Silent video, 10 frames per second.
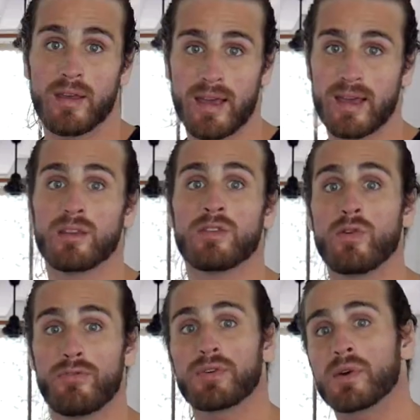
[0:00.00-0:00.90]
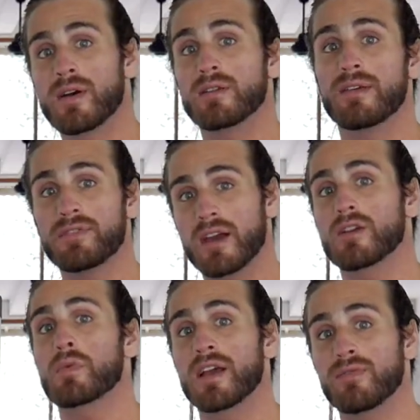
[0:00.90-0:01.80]
and you figuring out if they're
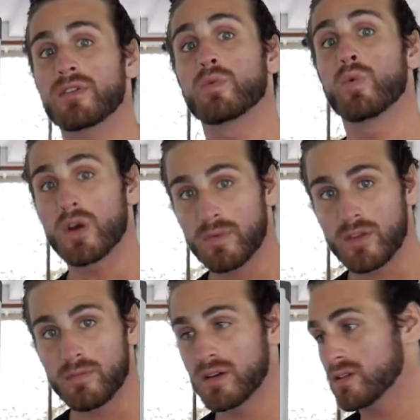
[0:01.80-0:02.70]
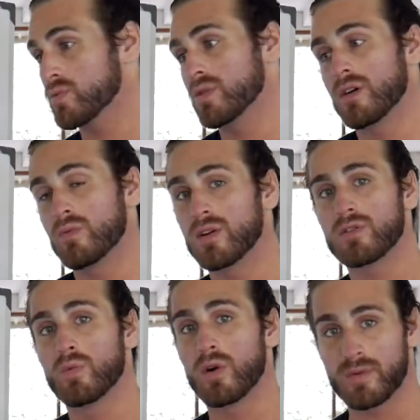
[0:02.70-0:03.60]
the right fit to work with you, because we don't want
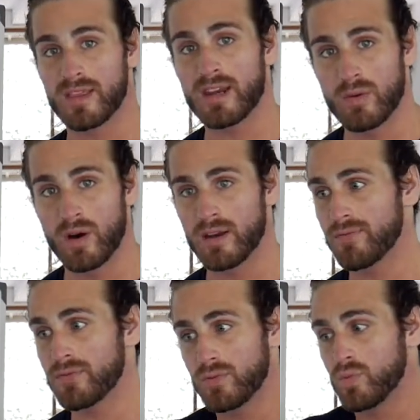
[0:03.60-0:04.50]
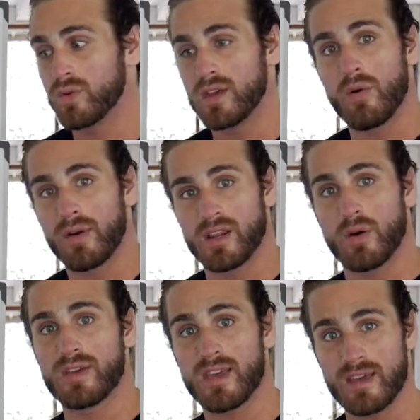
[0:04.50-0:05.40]
to work with anyone if we already know
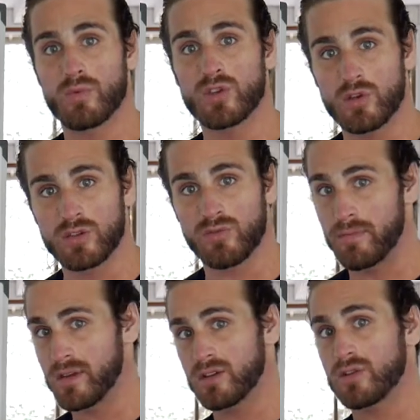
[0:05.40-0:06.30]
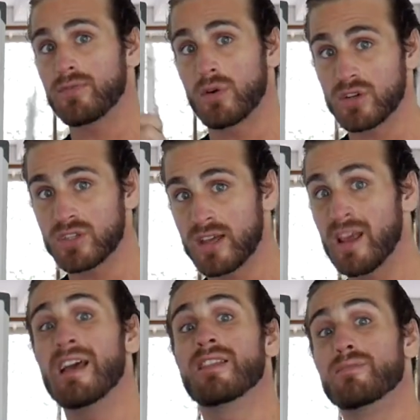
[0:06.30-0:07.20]
we can get the results for it. Because you have to understand
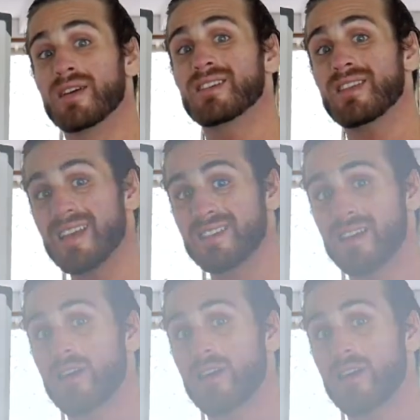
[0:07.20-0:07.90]
the biggest asset